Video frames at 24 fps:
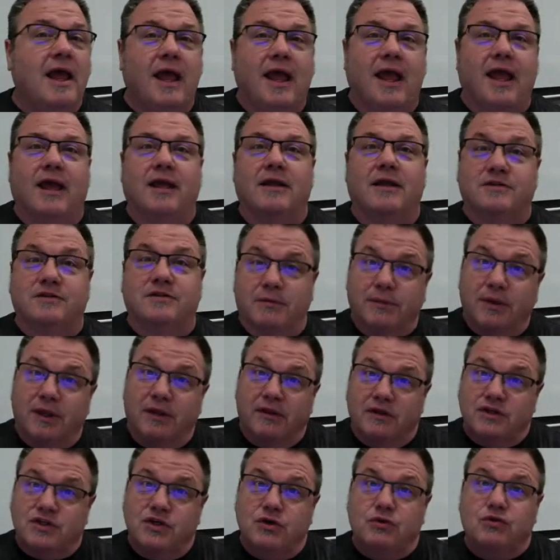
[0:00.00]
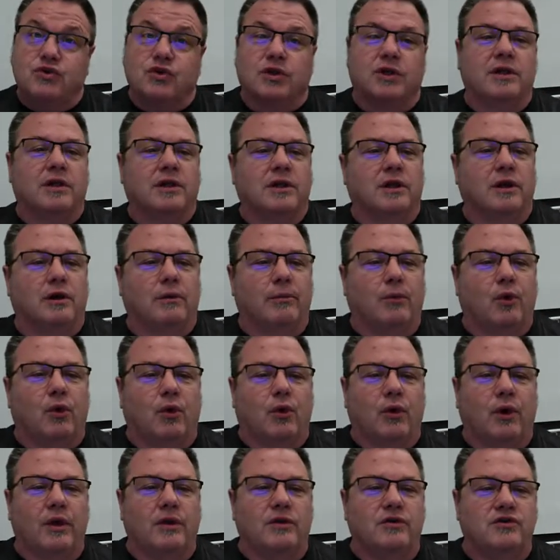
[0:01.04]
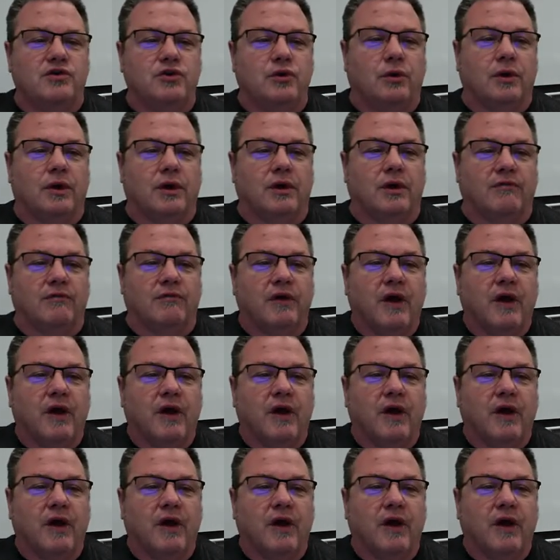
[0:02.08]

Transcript: and something that's usually a little more intuitive.